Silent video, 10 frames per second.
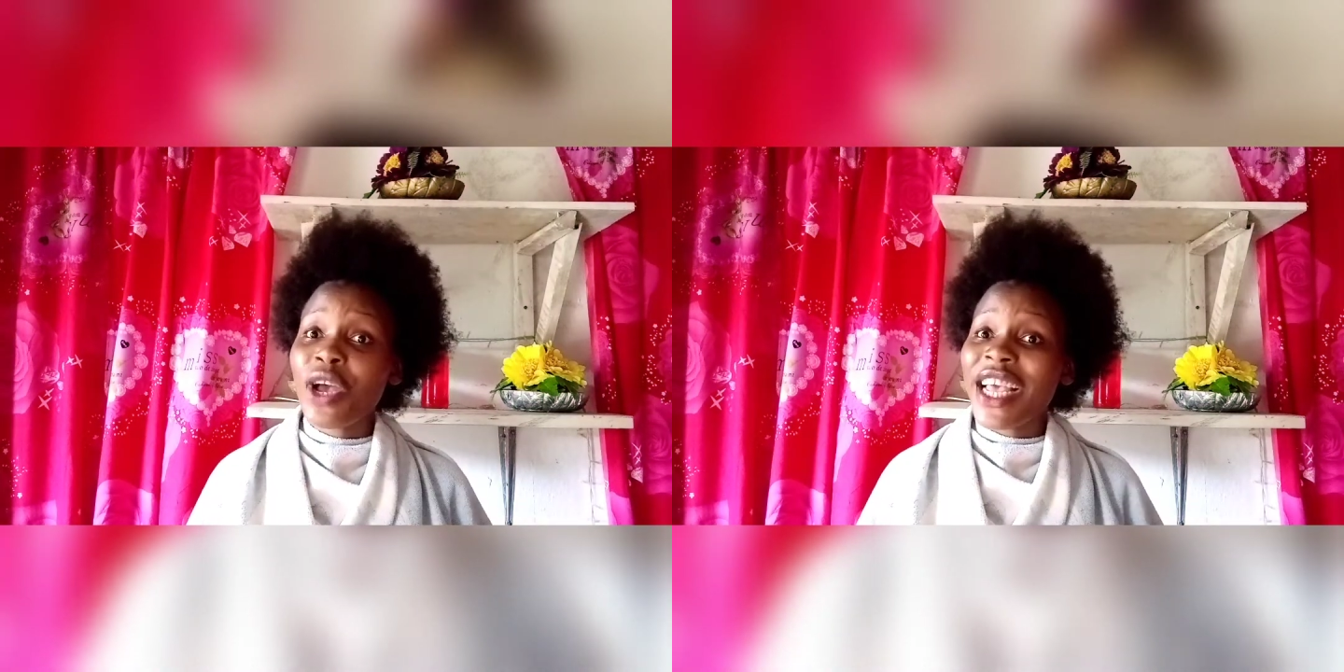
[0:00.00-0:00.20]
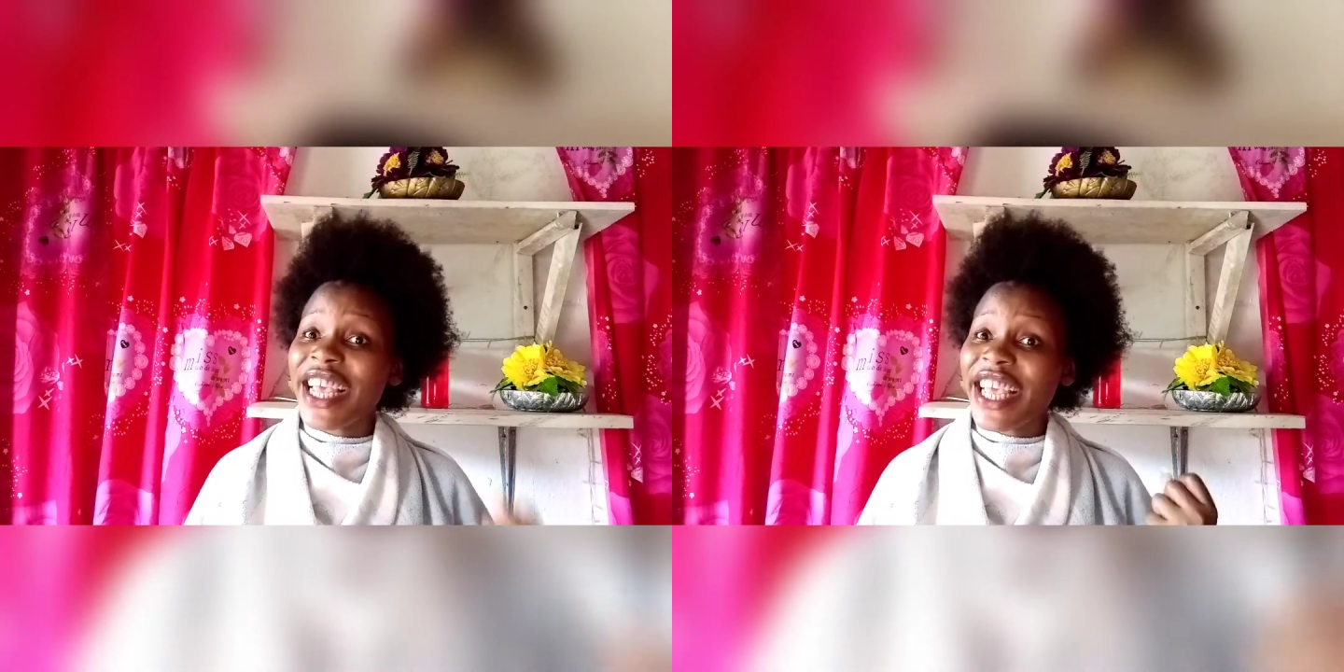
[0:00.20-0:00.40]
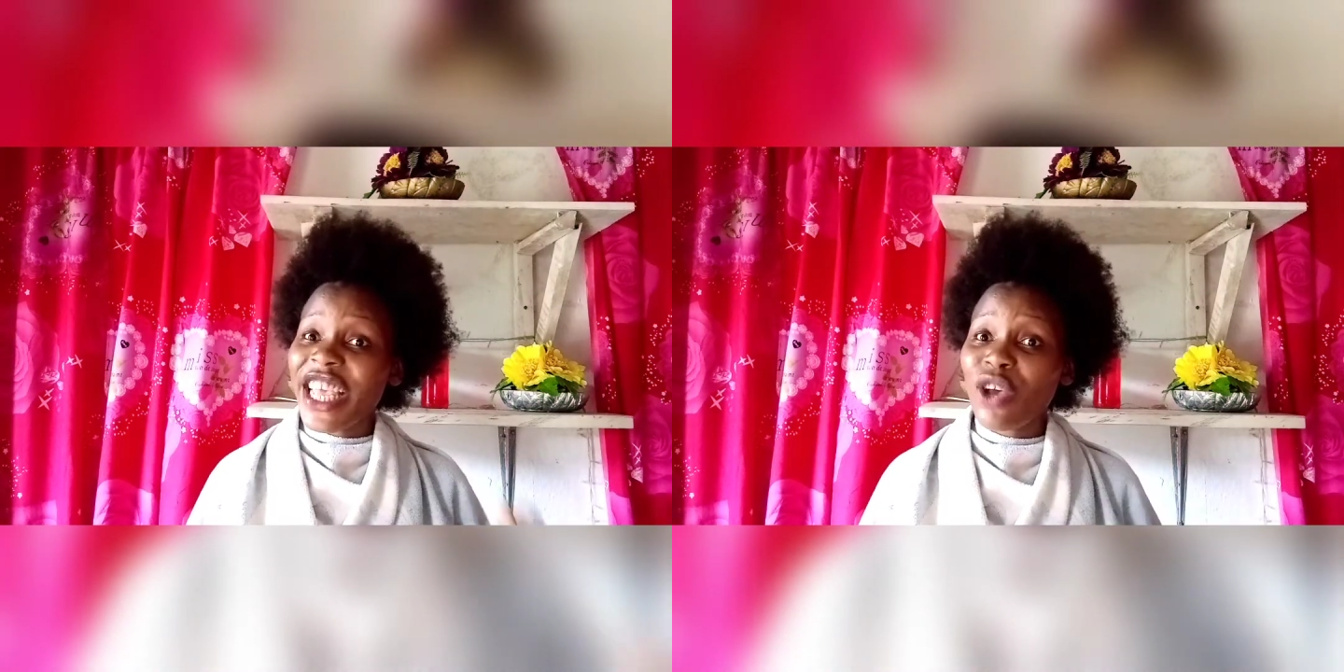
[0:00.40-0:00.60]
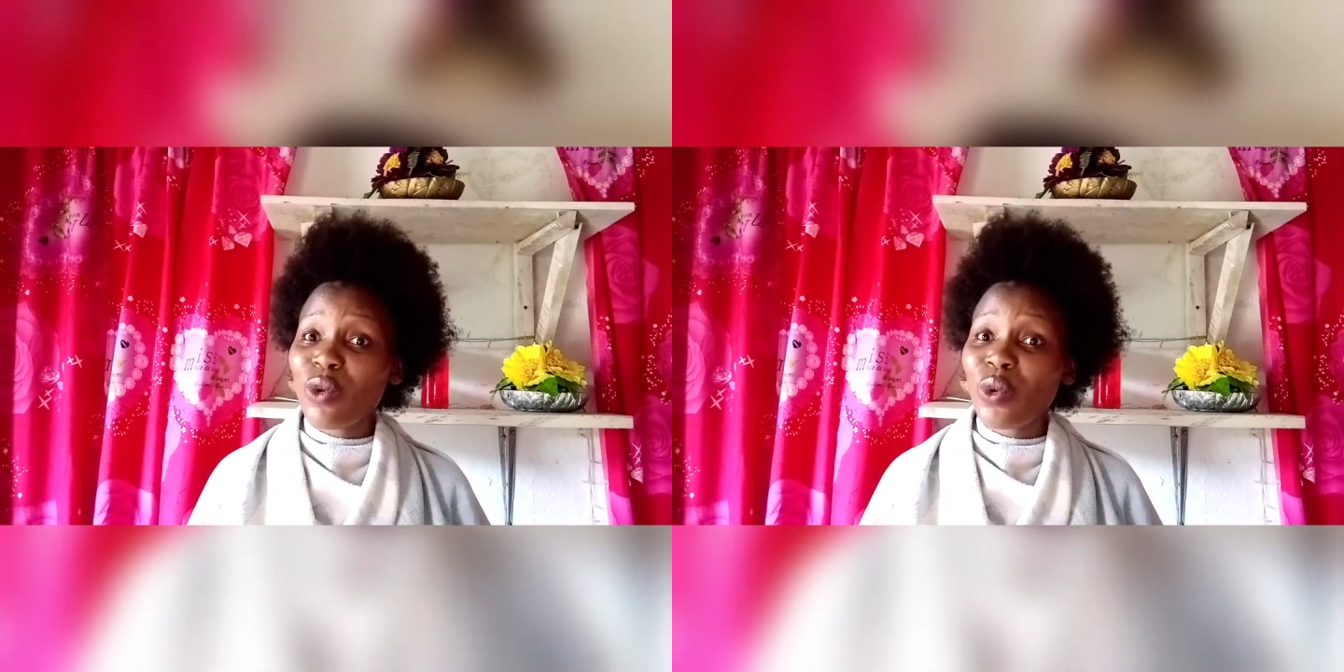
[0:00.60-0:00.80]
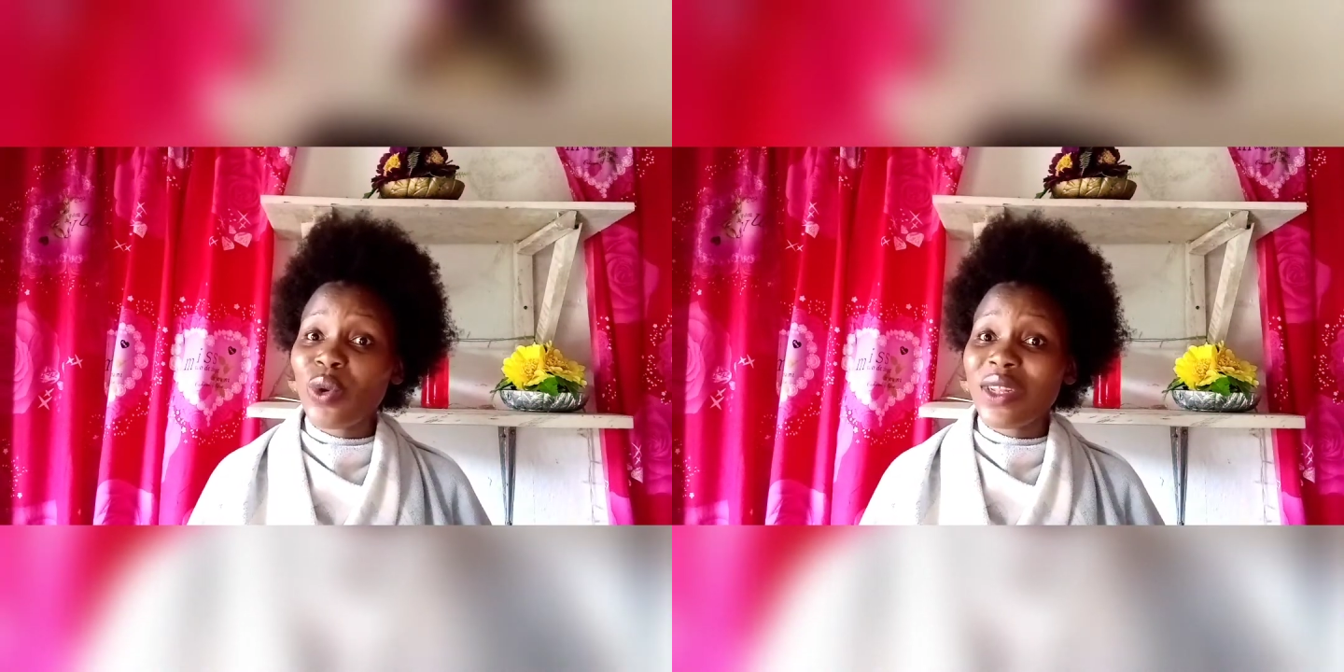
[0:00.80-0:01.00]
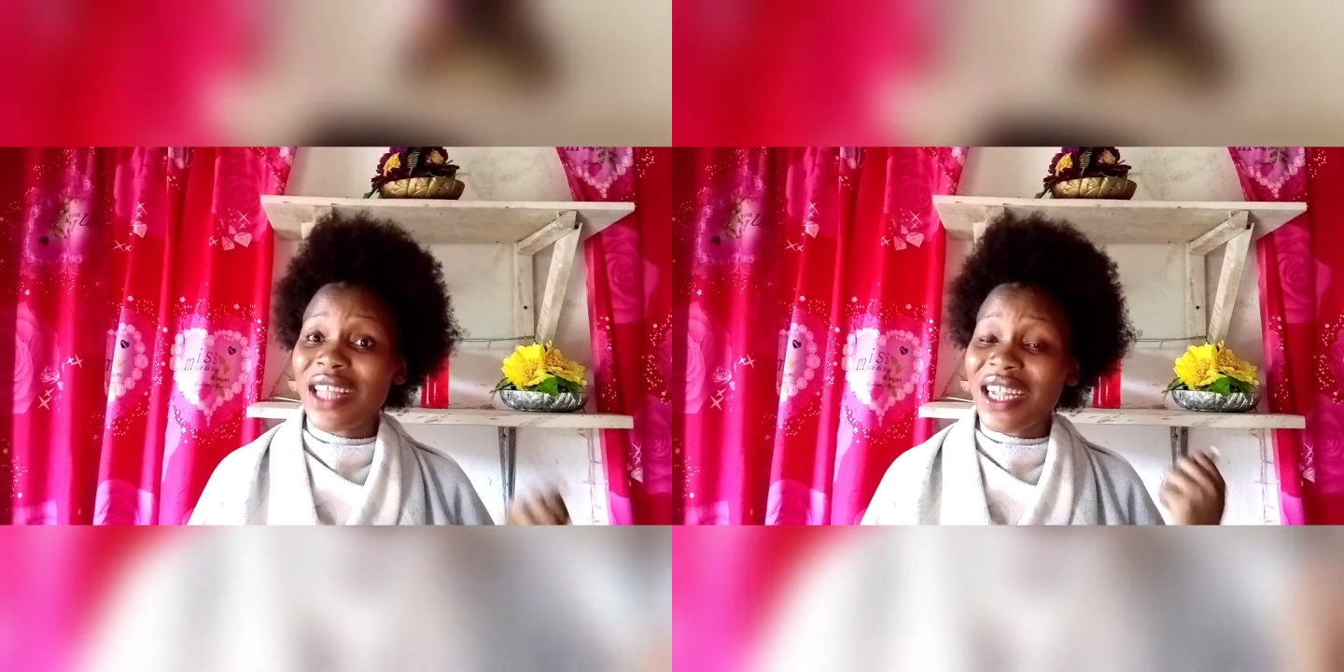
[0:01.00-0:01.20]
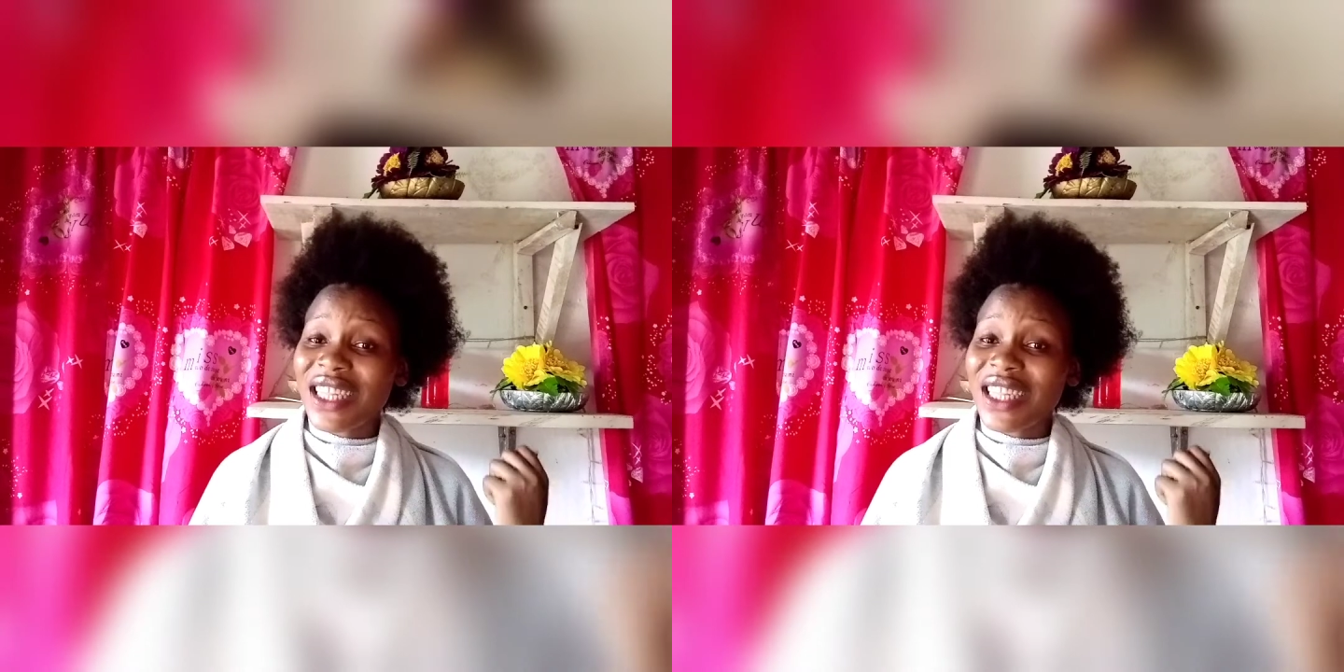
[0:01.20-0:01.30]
heal that